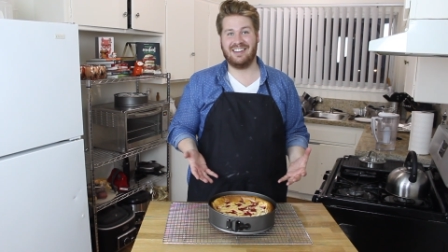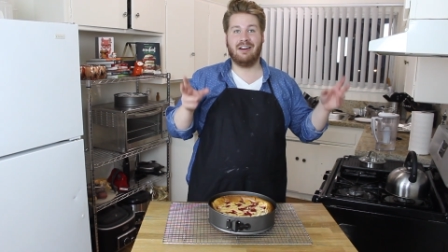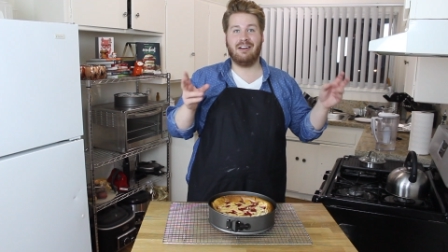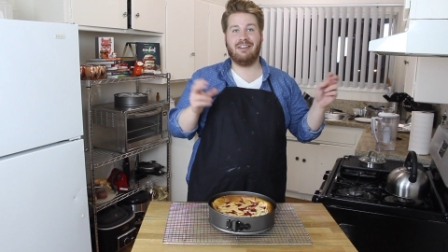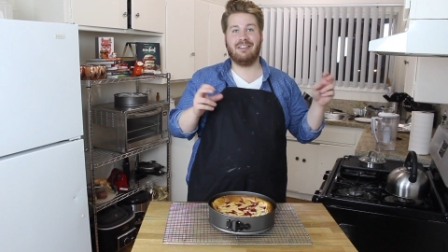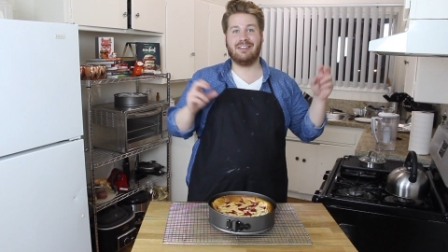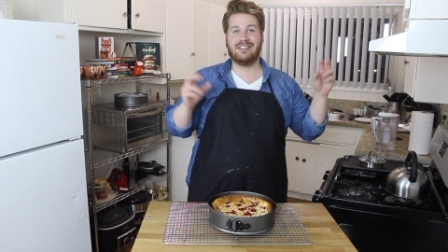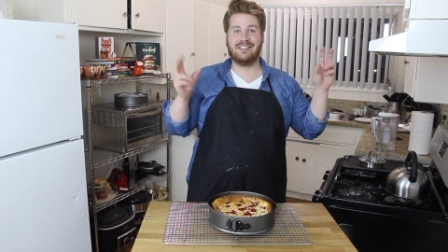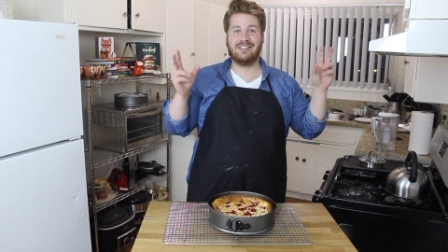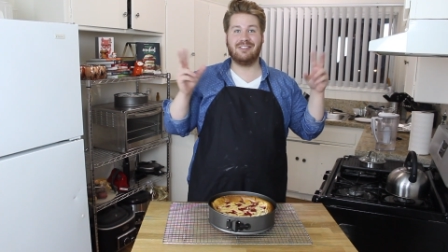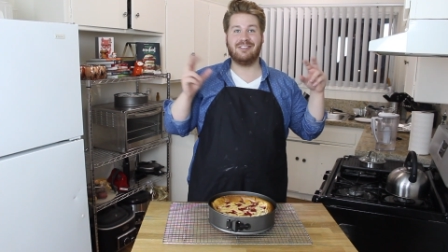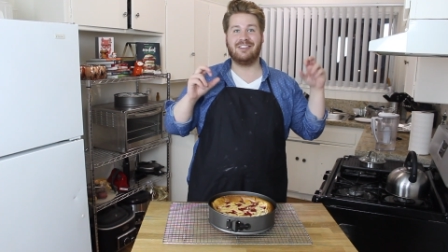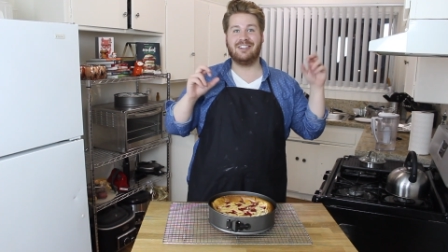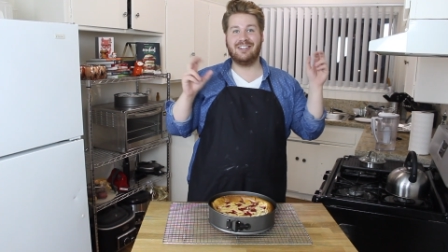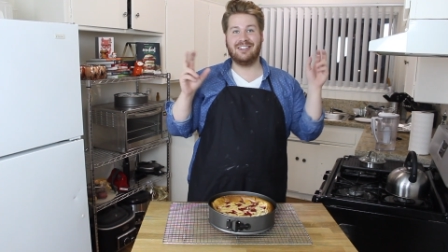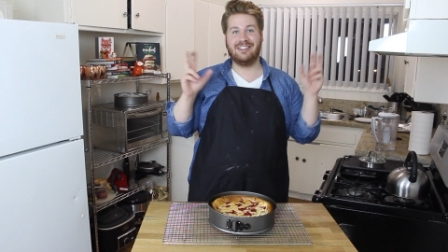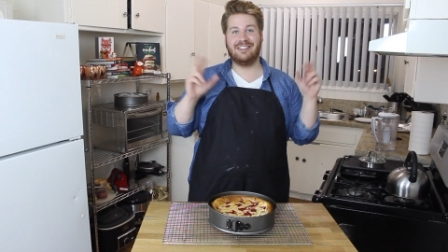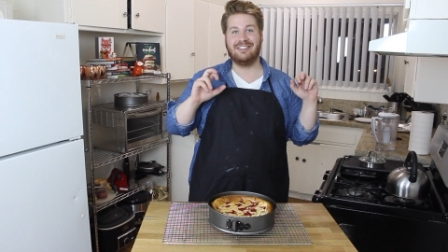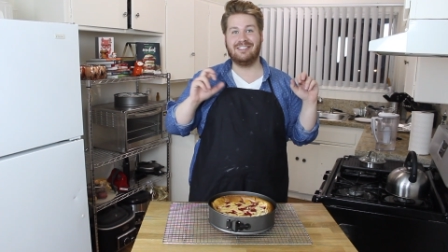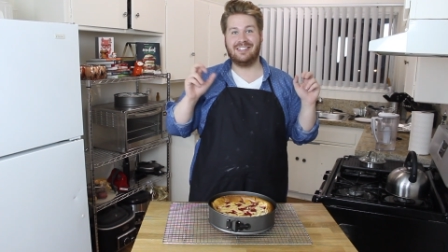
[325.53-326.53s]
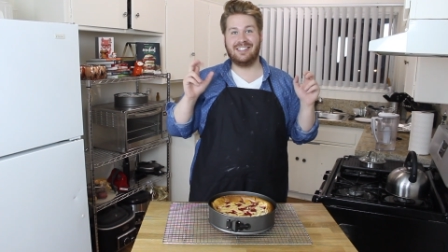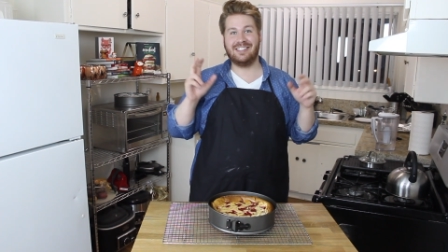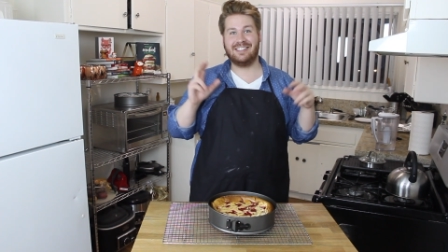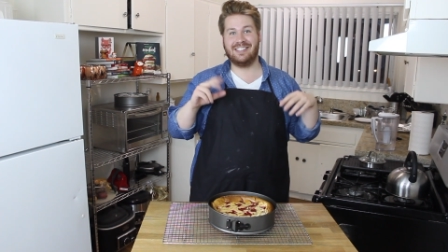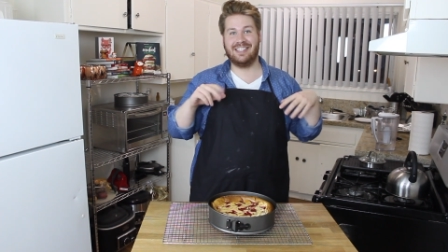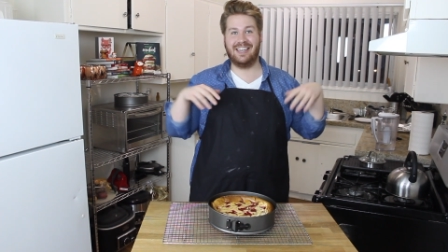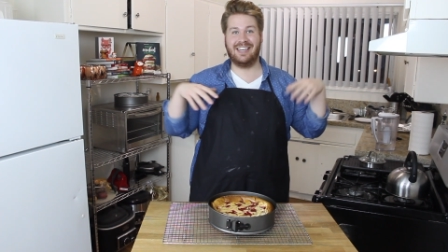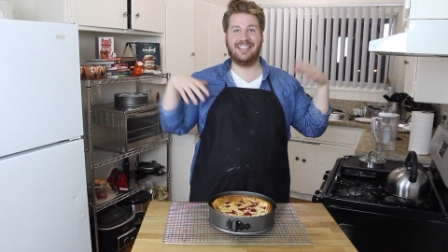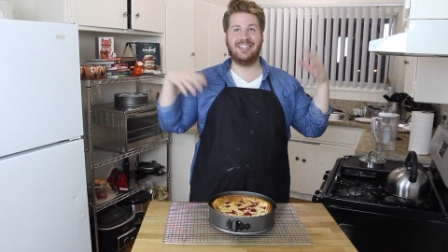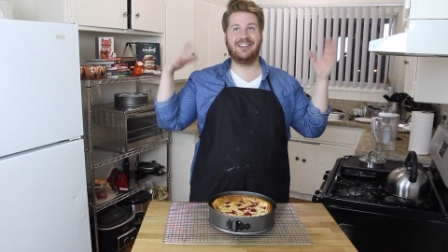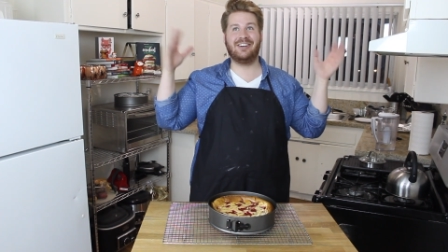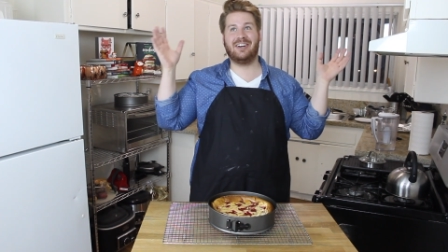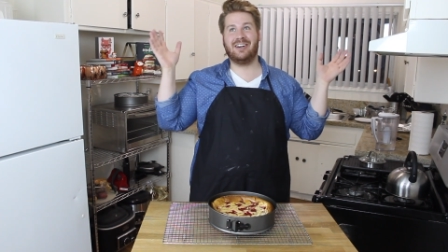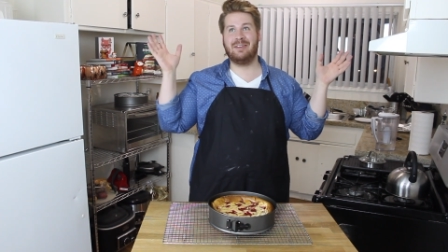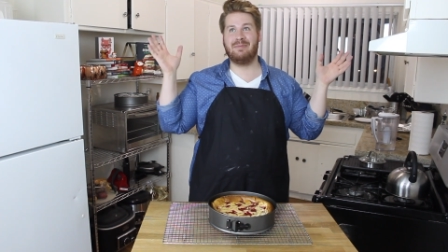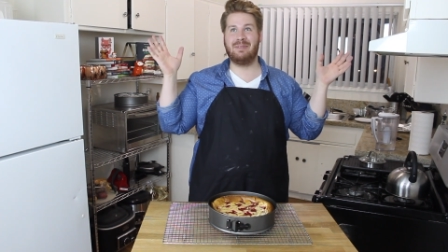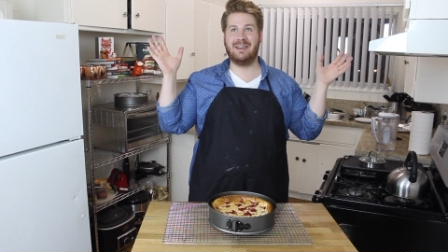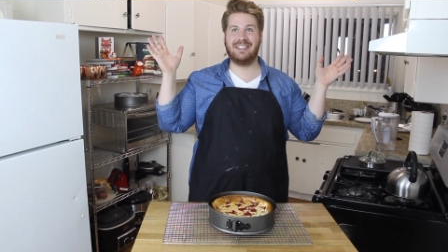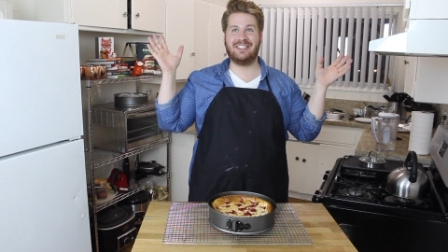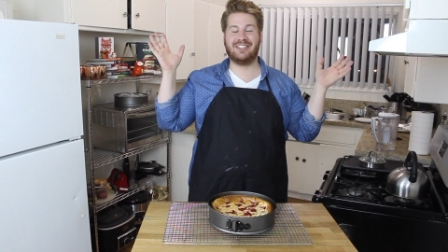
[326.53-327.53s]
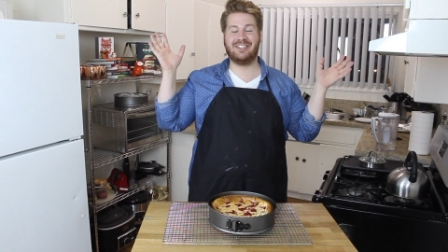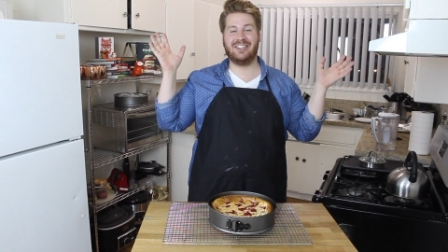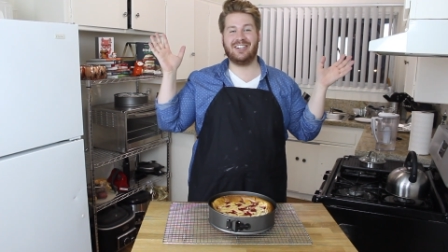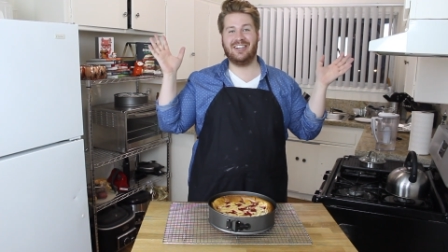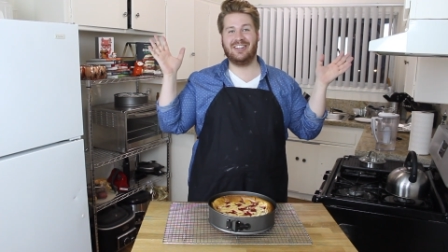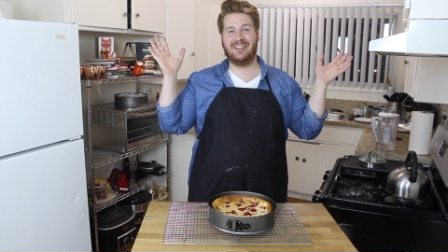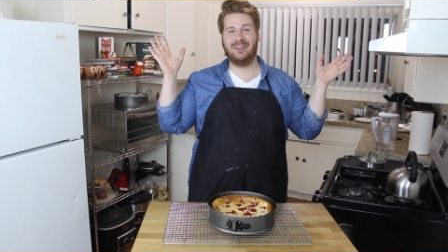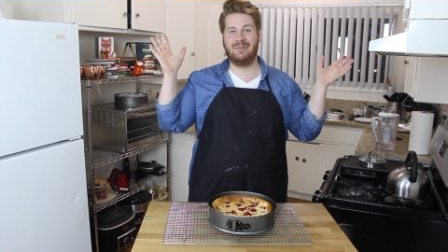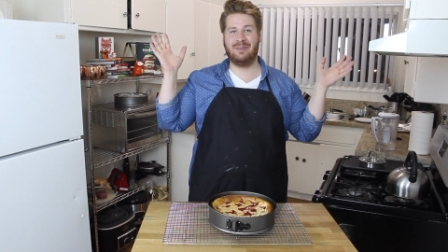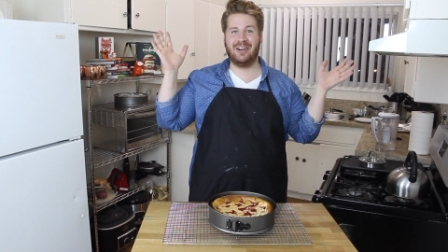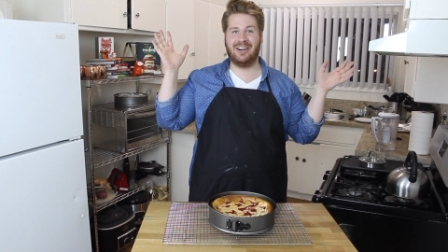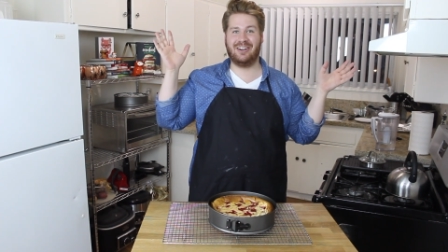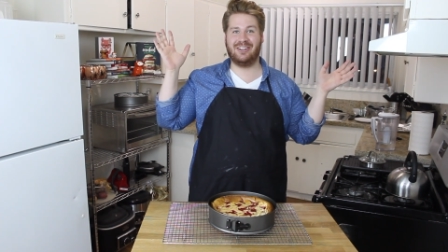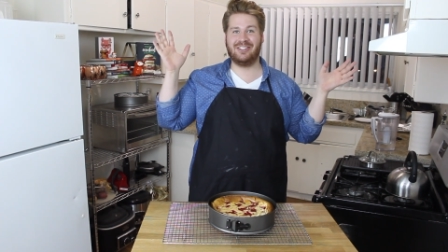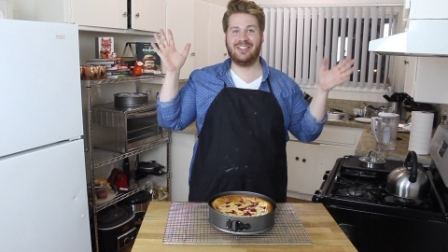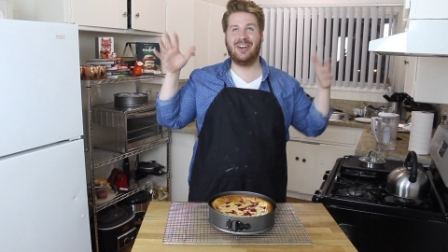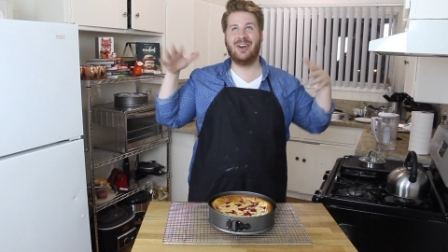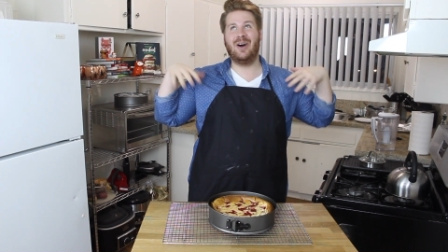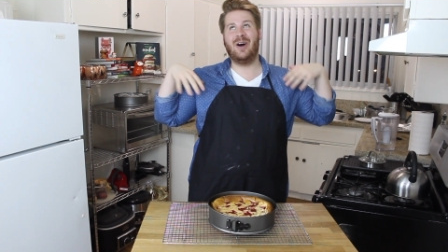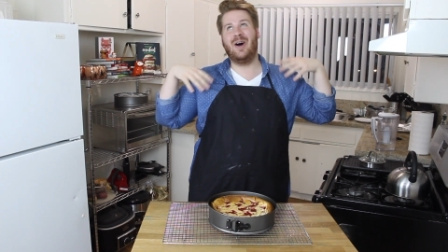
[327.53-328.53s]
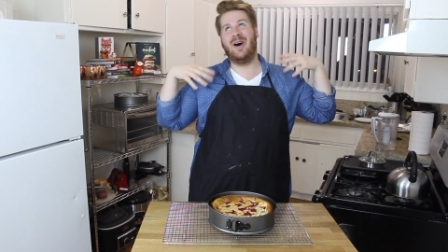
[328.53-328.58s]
Oh, so good, Lucas. Like, you're the best cook in the world.